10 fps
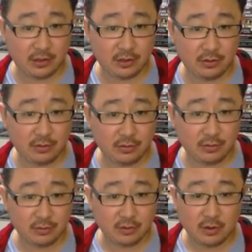to
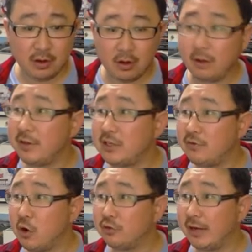all of these
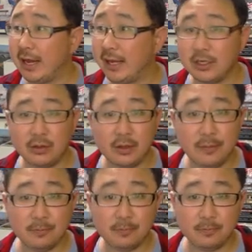folks for getting into it.
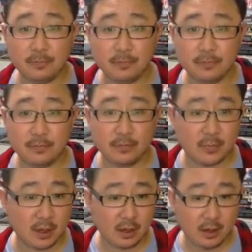
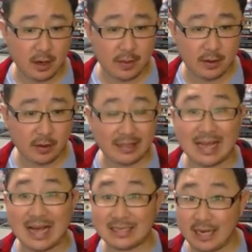And they're the
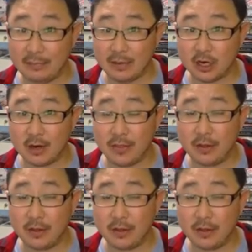last name letters right